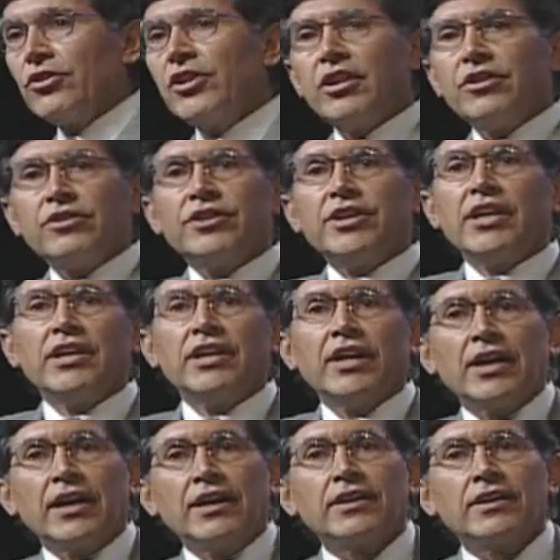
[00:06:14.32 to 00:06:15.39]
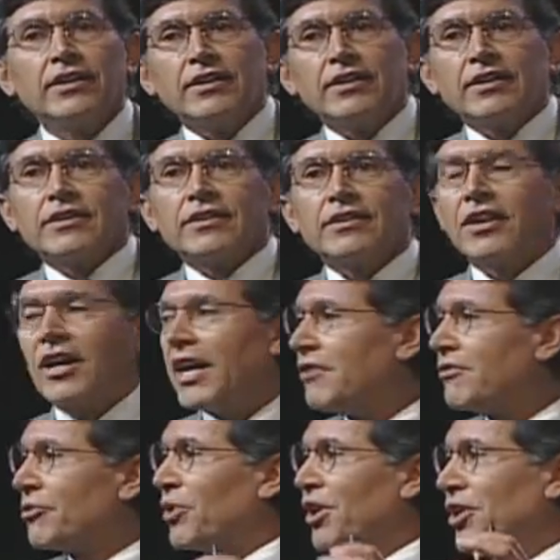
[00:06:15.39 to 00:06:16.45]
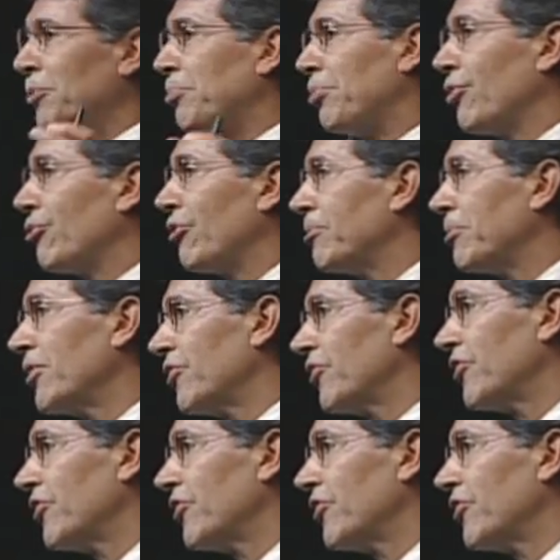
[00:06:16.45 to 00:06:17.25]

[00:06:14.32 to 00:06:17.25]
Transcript: know, the other day, uh, I have a radio program here in